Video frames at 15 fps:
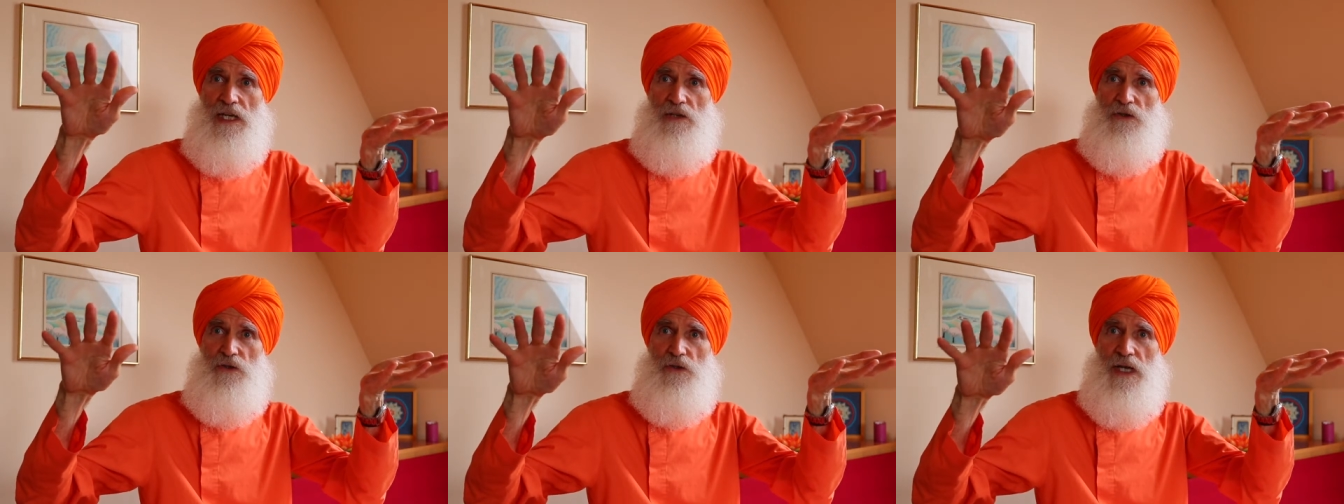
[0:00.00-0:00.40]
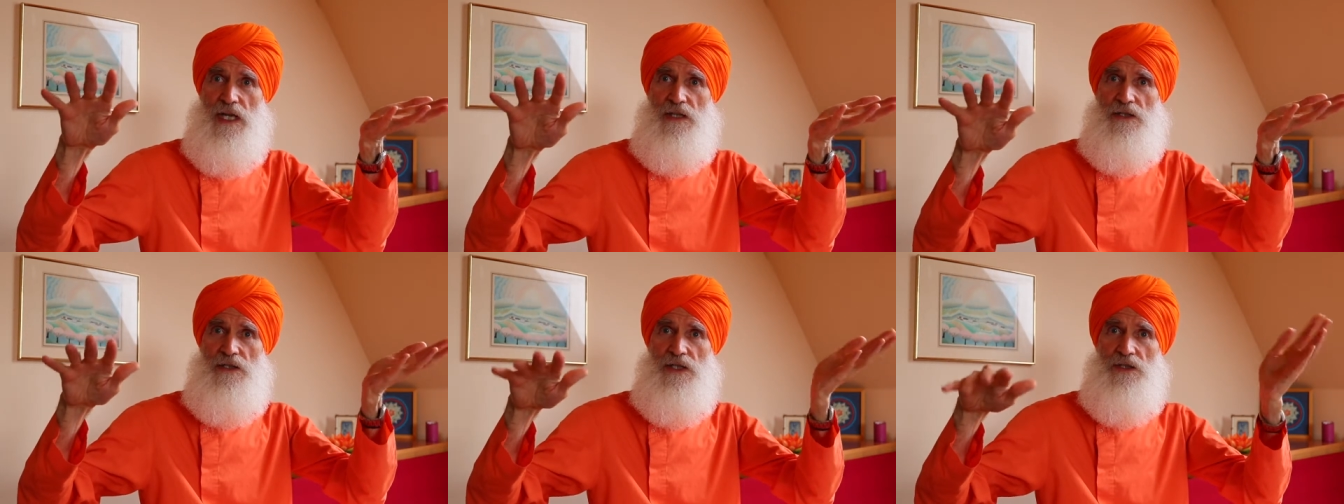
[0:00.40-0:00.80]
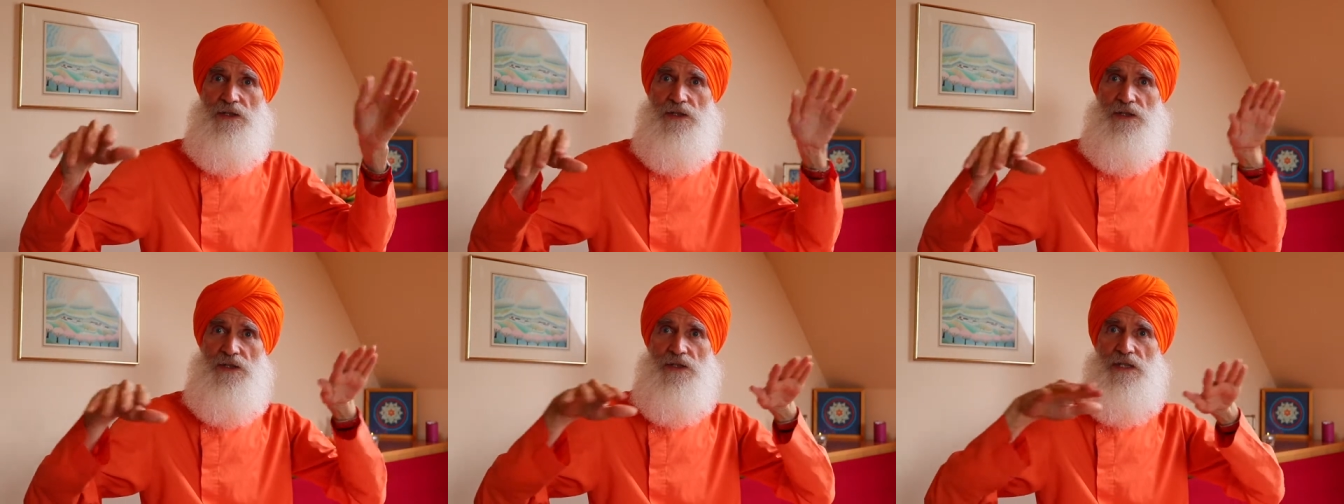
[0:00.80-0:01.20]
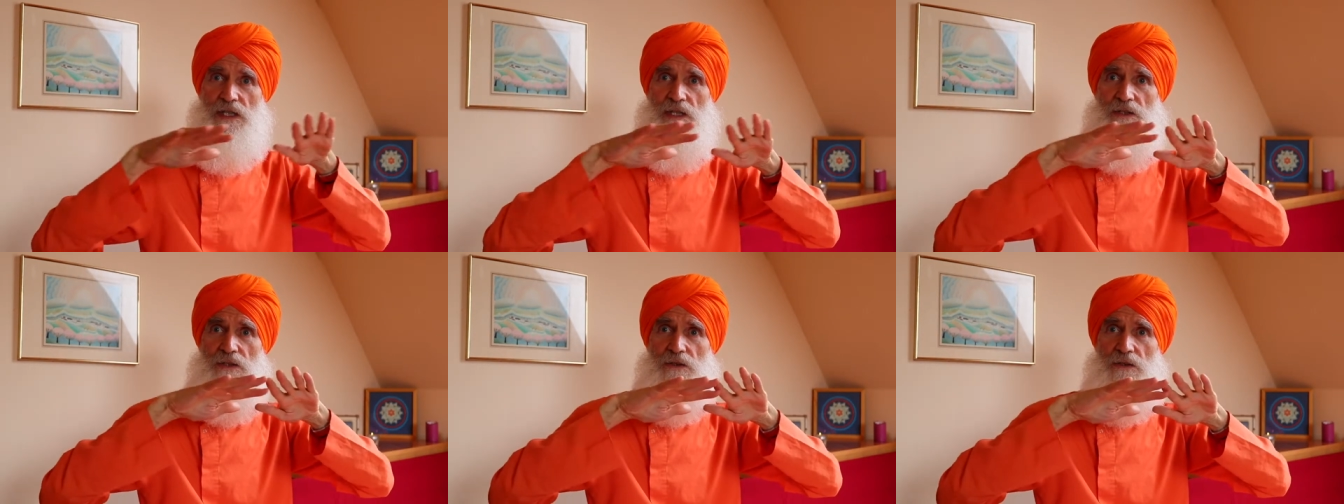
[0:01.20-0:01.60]
and transitions
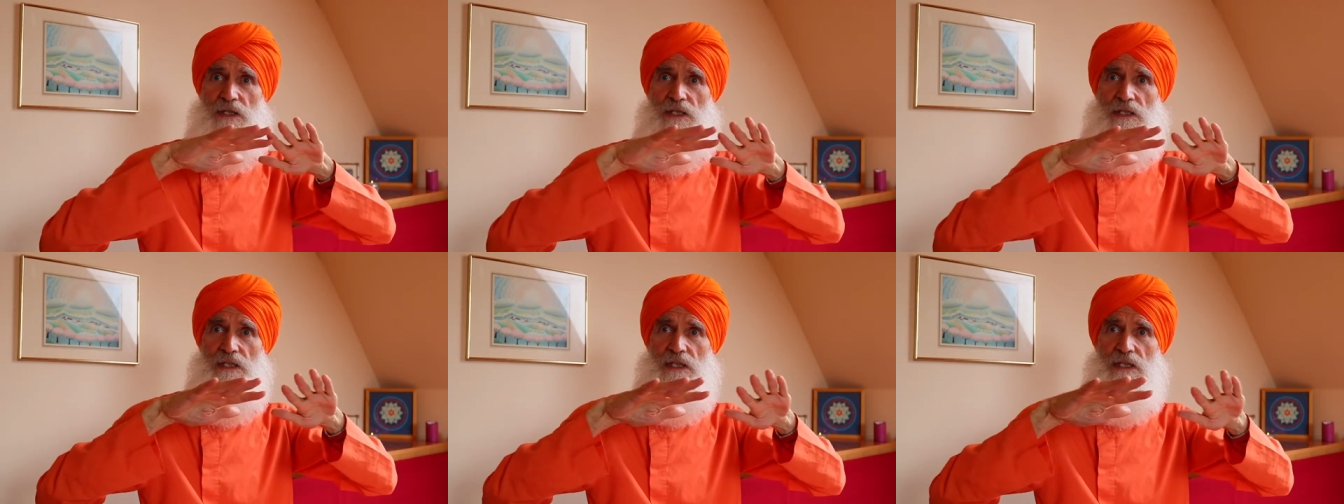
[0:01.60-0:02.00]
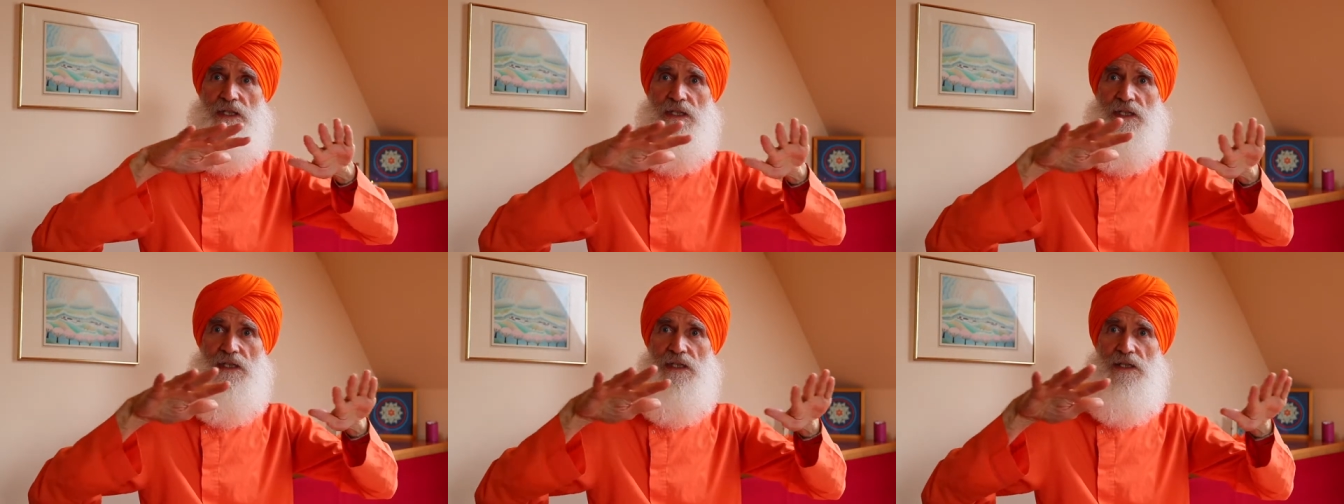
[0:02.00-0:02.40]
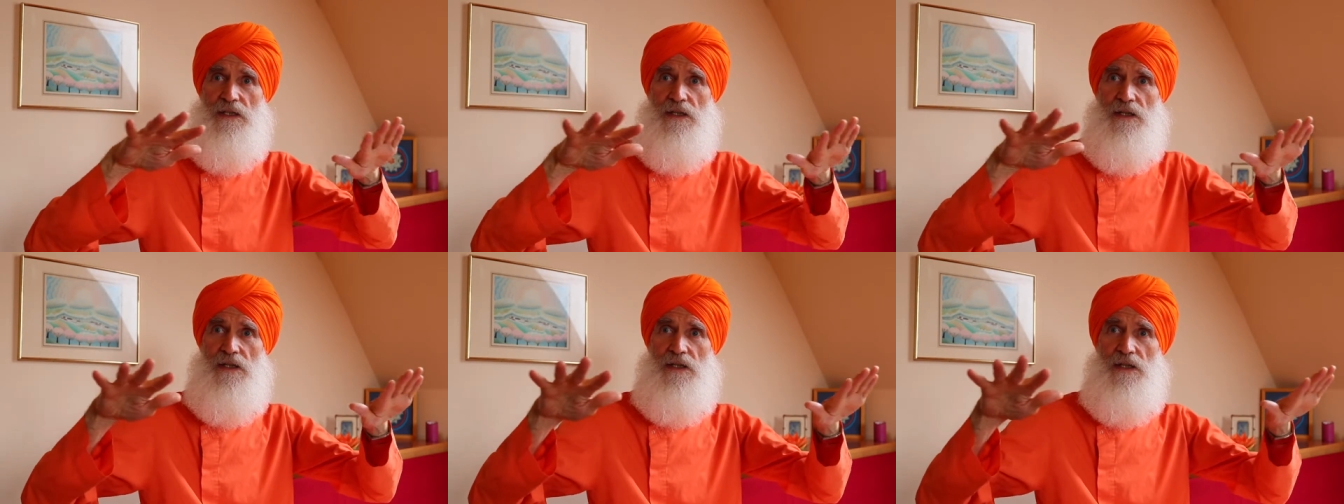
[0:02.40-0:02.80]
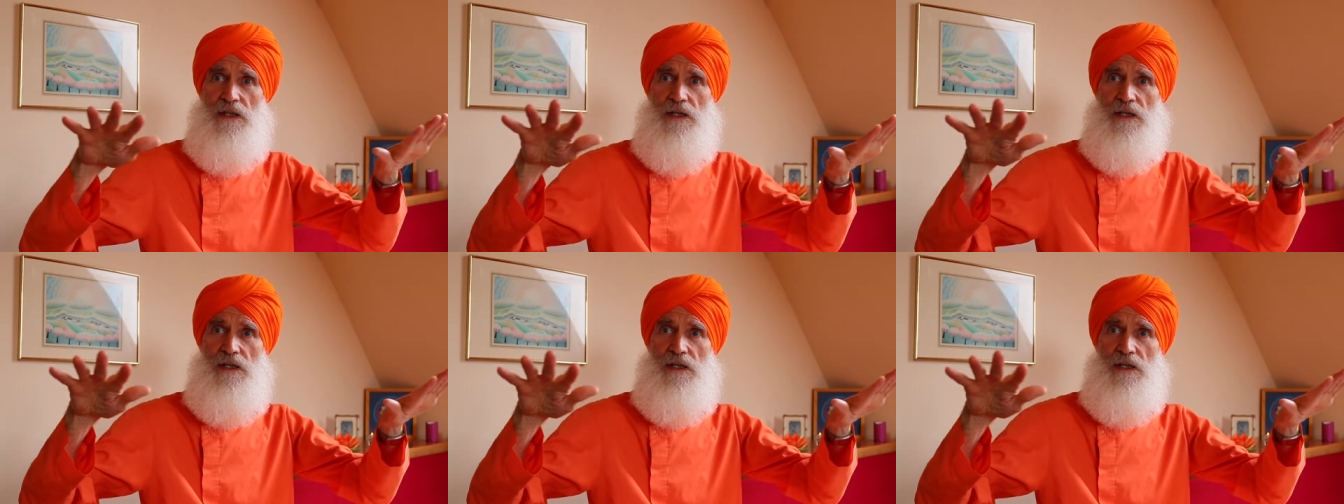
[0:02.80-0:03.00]
into this clear